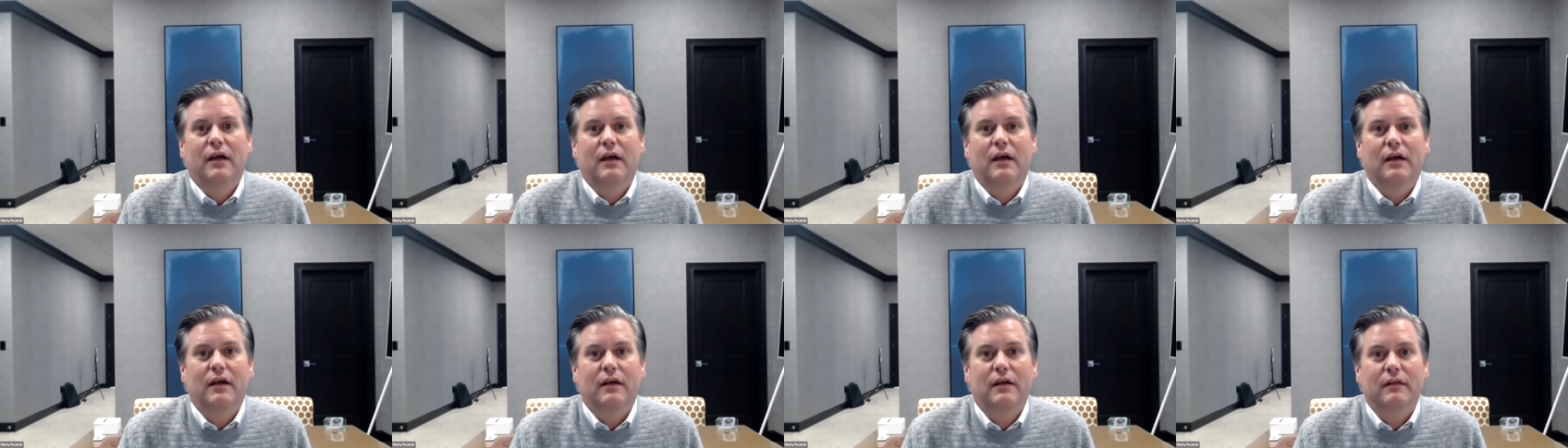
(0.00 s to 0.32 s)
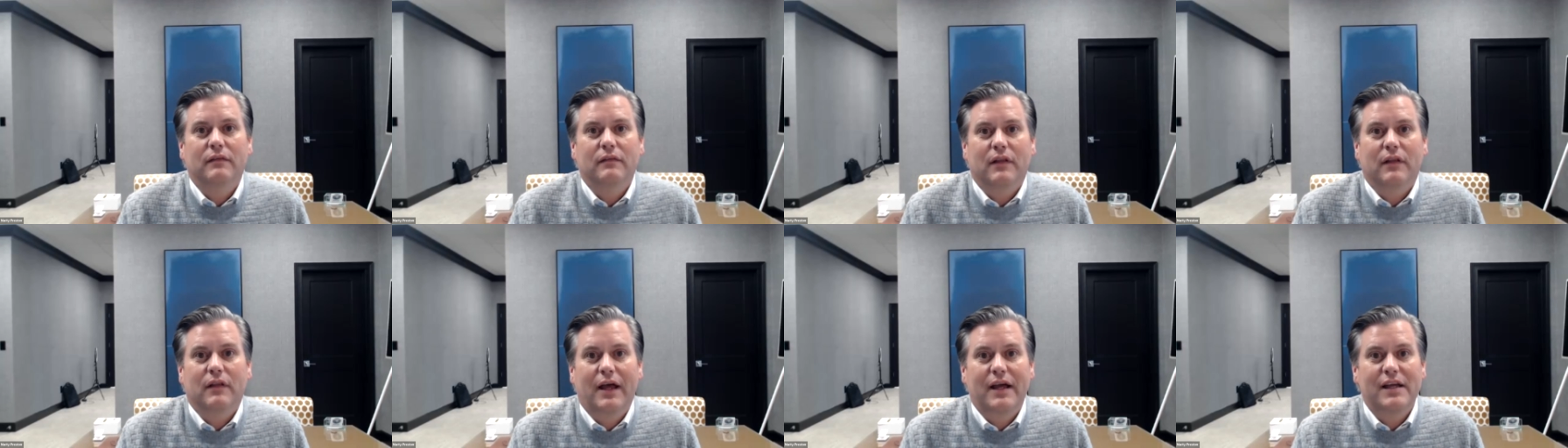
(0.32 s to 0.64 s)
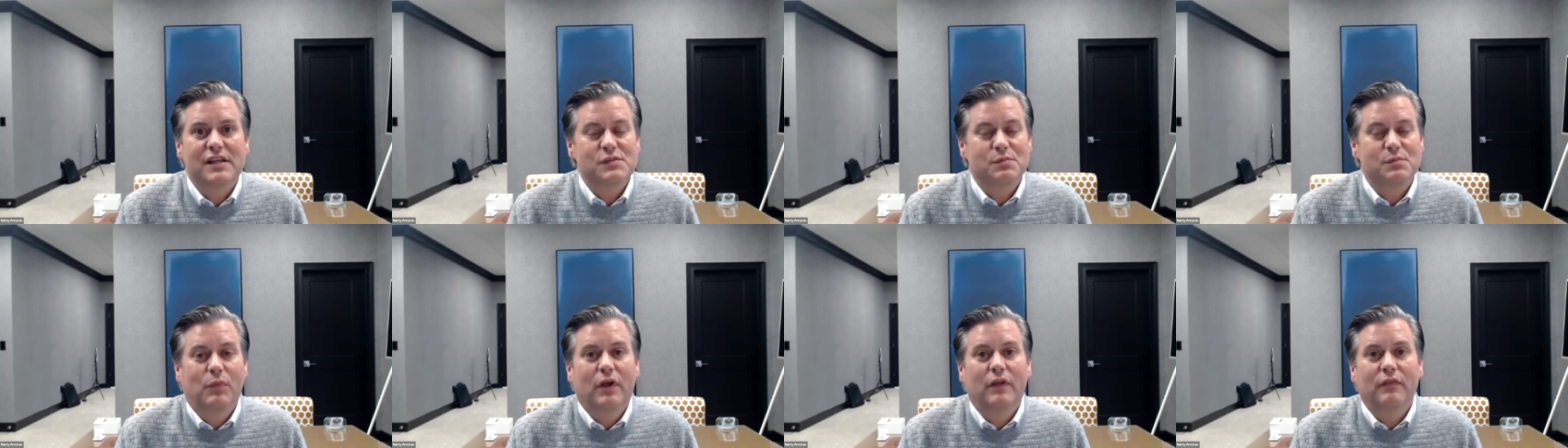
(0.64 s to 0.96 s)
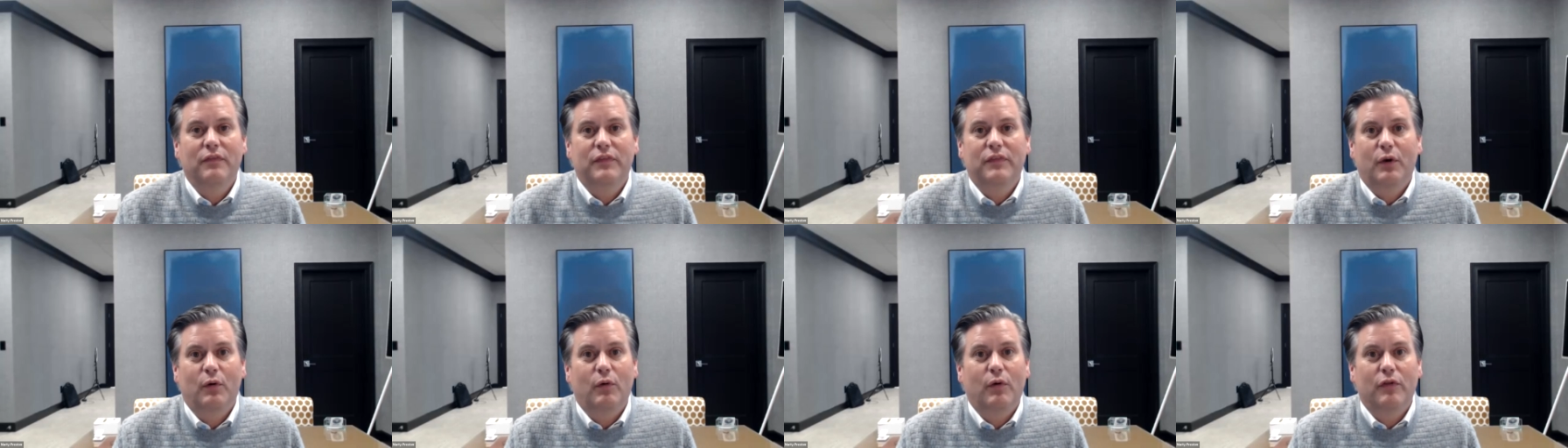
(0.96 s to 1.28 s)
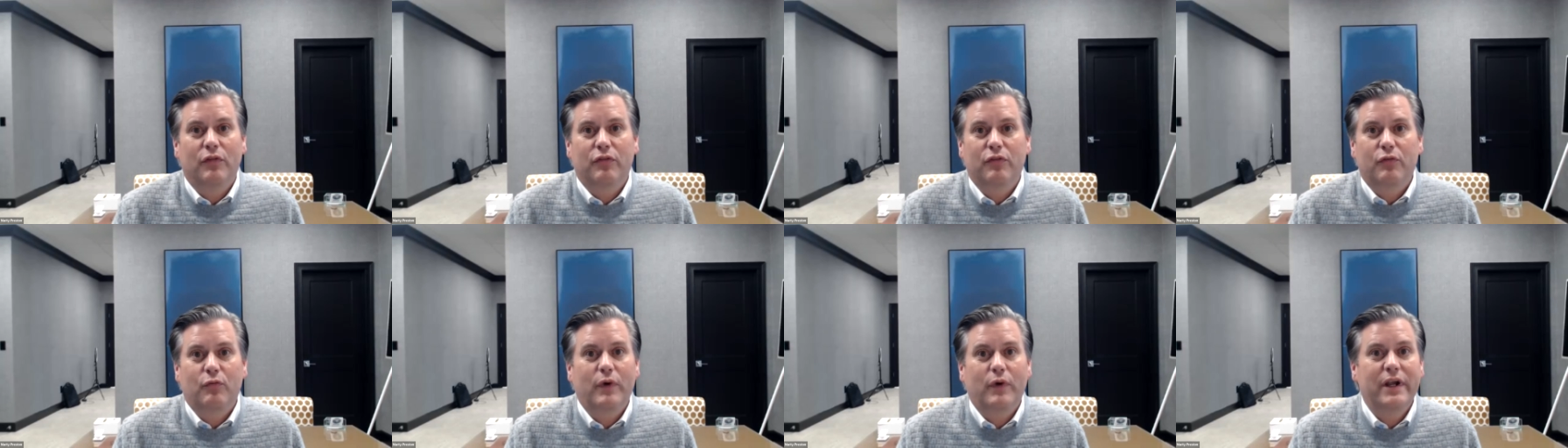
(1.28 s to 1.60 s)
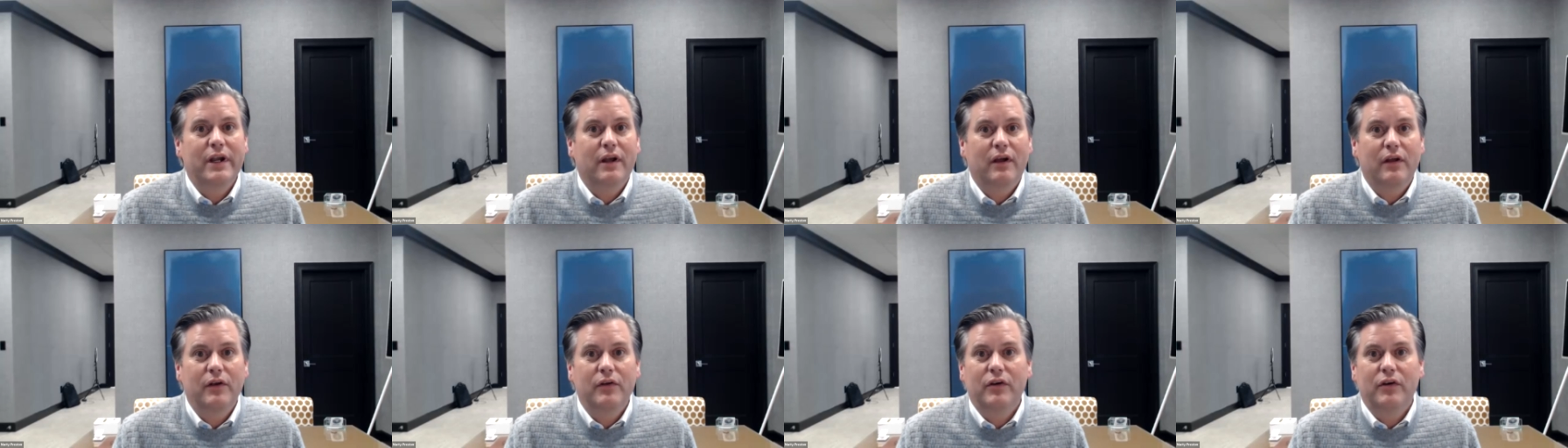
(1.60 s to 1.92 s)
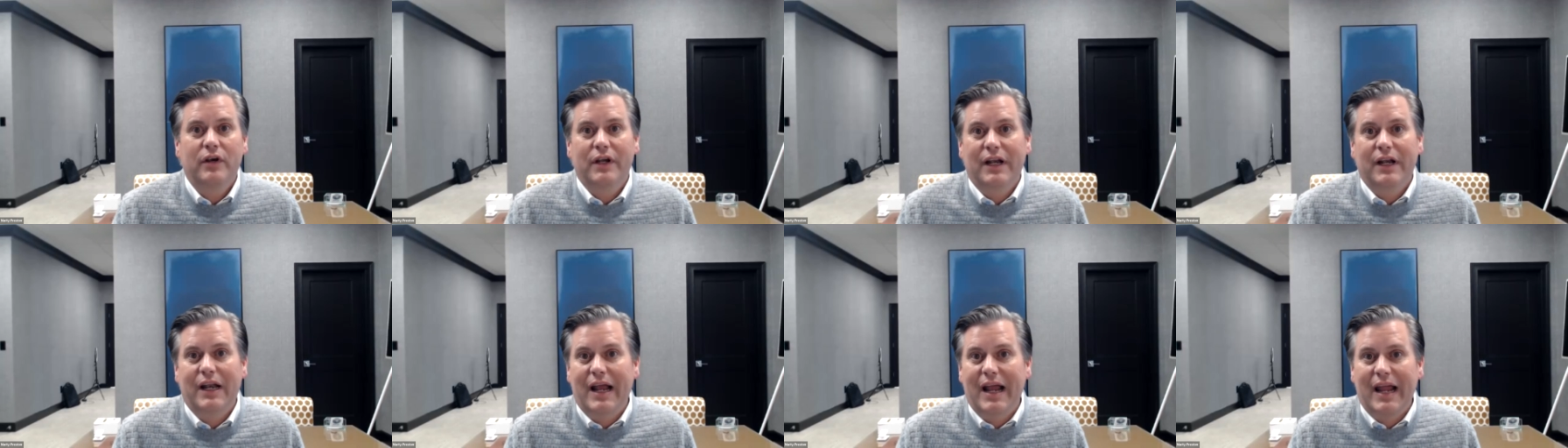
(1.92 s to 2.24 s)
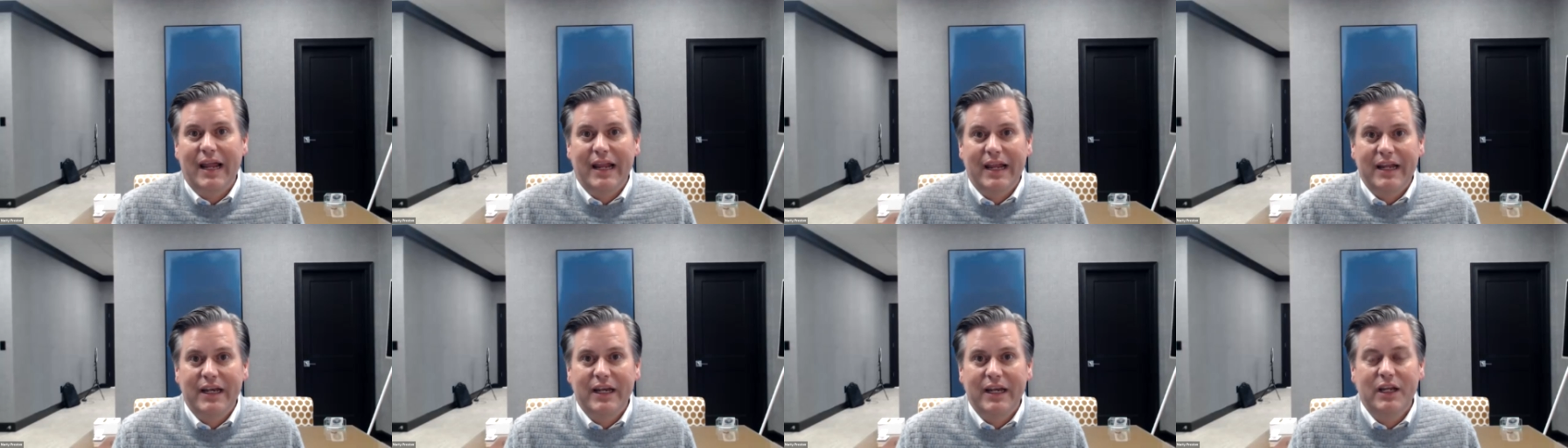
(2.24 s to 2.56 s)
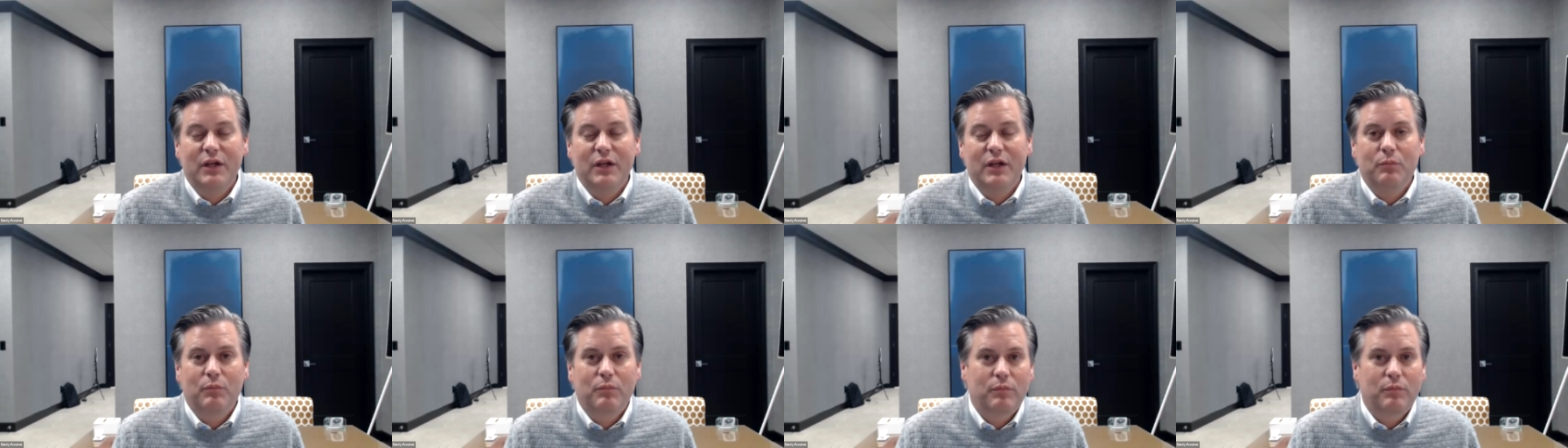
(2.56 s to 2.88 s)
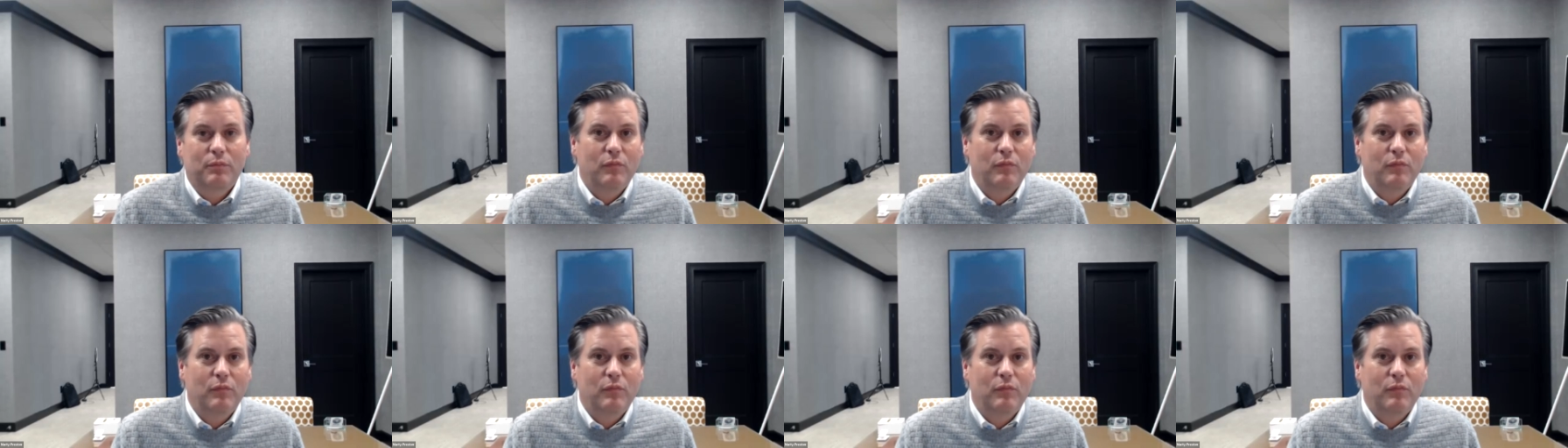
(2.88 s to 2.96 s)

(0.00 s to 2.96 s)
uh, last month there were 380